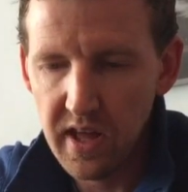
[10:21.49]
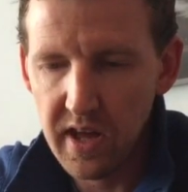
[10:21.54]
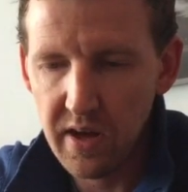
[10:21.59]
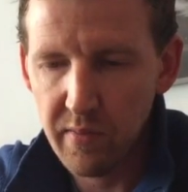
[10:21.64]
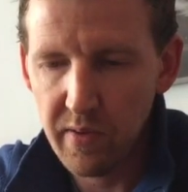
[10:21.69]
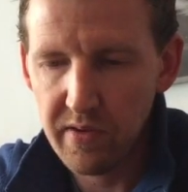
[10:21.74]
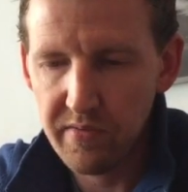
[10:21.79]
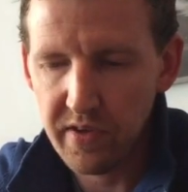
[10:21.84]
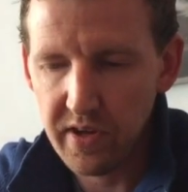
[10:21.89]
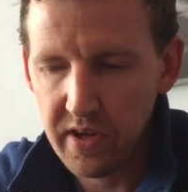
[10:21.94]

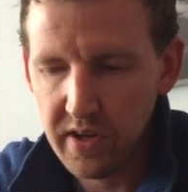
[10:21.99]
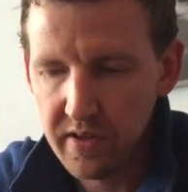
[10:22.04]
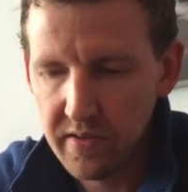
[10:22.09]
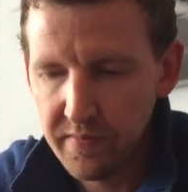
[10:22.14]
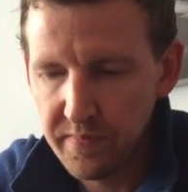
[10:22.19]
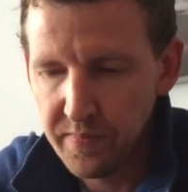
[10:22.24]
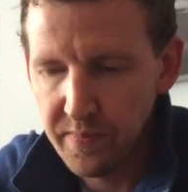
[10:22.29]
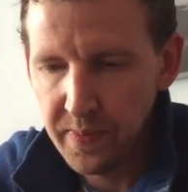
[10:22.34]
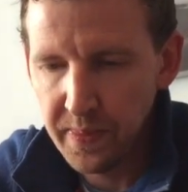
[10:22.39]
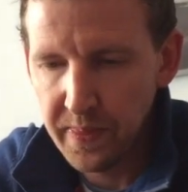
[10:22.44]
However,
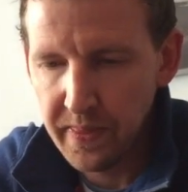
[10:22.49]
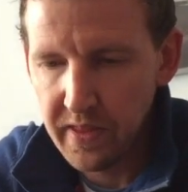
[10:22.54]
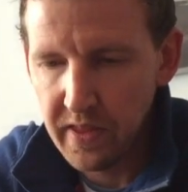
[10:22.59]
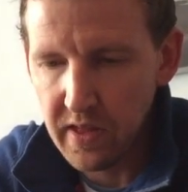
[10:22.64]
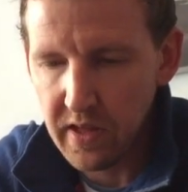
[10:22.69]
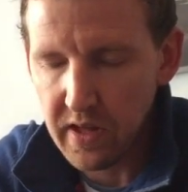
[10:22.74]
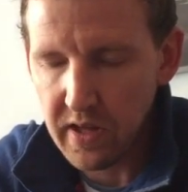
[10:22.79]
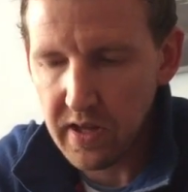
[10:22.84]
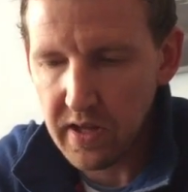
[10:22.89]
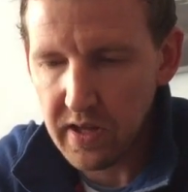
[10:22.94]

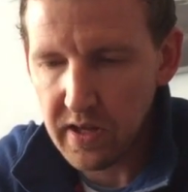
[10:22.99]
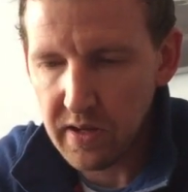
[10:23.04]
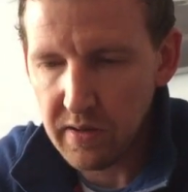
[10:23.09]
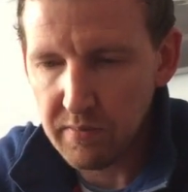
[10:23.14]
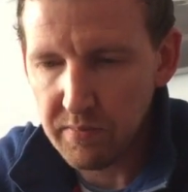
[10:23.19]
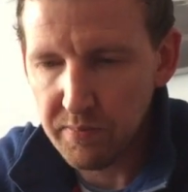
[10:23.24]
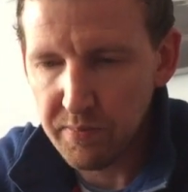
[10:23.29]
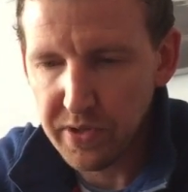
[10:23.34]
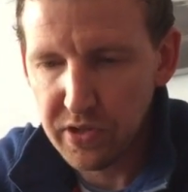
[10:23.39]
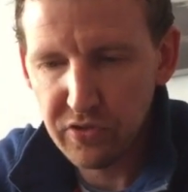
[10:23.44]

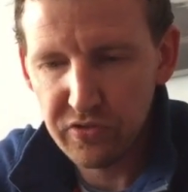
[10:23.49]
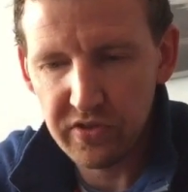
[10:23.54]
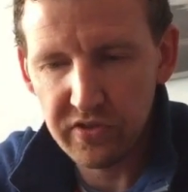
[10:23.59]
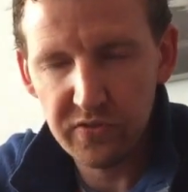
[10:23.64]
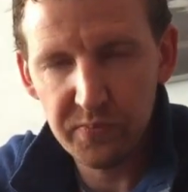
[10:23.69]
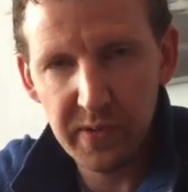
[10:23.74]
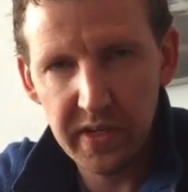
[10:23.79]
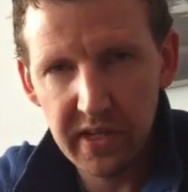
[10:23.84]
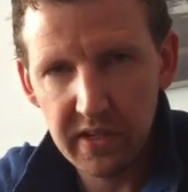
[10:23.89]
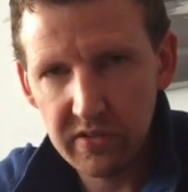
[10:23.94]
um, because
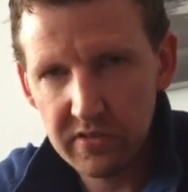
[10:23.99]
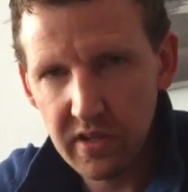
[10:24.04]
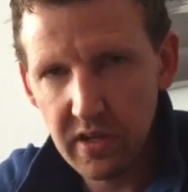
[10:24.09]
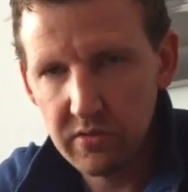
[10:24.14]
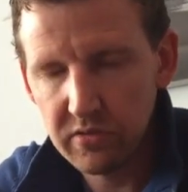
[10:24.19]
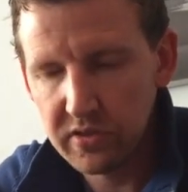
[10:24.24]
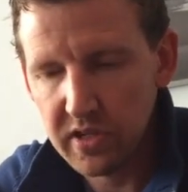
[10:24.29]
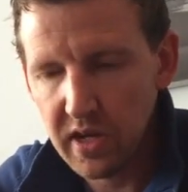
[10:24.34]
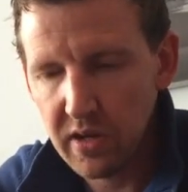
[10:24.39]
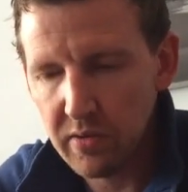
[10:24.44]
it's spinning
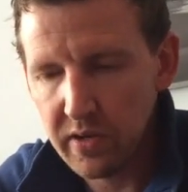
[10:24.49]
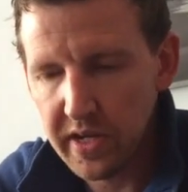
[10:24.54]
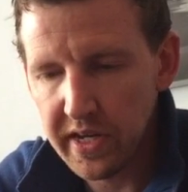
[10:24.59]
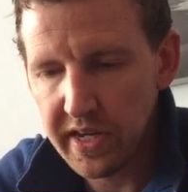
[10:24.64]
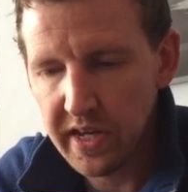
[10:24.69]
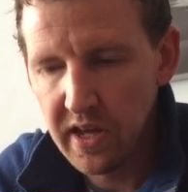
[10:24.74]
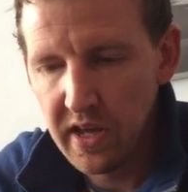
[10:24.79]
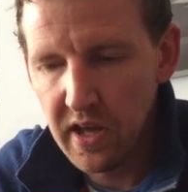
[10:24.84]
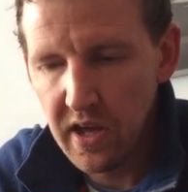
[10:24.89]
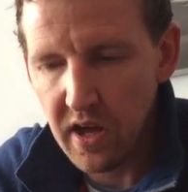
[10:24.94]
so
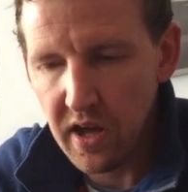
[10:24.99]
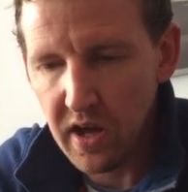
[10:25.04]
slowly